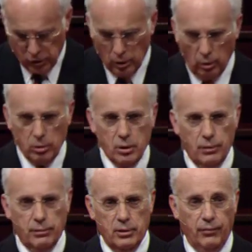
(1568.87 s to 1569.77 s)
So,
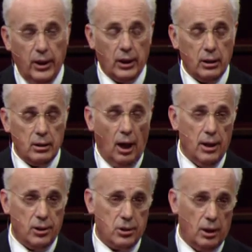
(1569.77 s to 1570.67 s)
D- Davidic
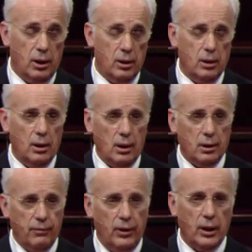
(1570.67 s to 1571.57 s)
dynasty
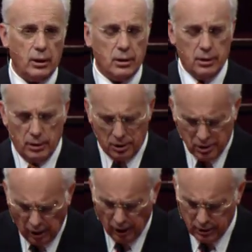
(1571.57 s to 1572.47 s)
and Davidic
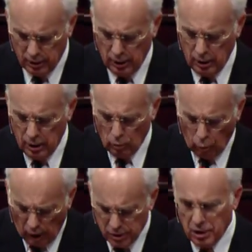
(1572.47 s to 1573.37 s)
descent
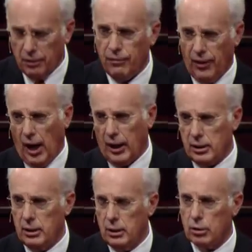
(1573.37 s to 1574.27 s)
was in
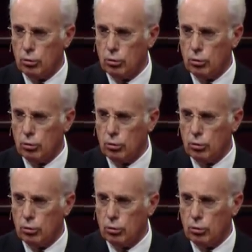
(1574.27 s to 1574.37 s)
fact